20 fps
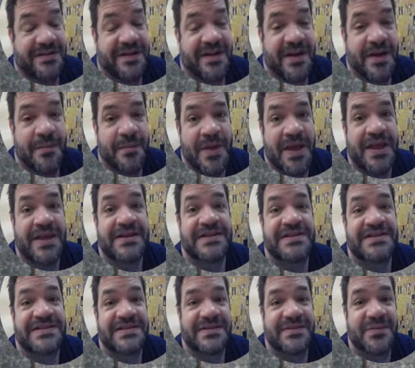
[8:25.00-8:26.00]

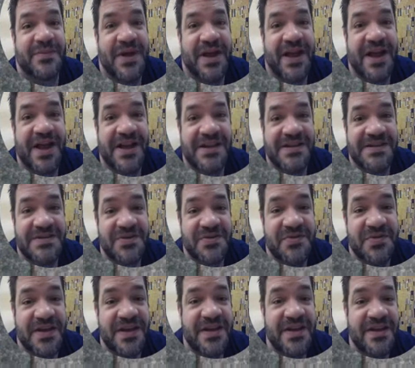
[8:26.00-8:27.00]
amazed by Hagia
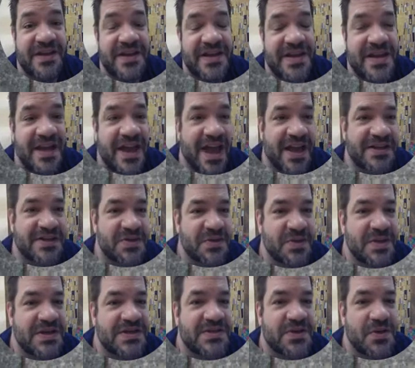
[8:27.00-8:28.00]
Sophia. And so
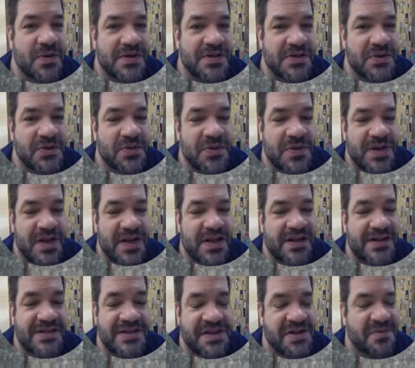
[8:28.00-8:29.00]
he's going
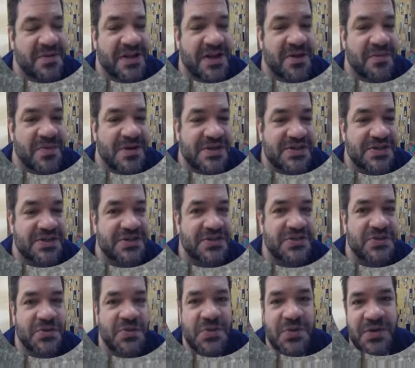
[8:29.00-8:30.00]
to be commissioned to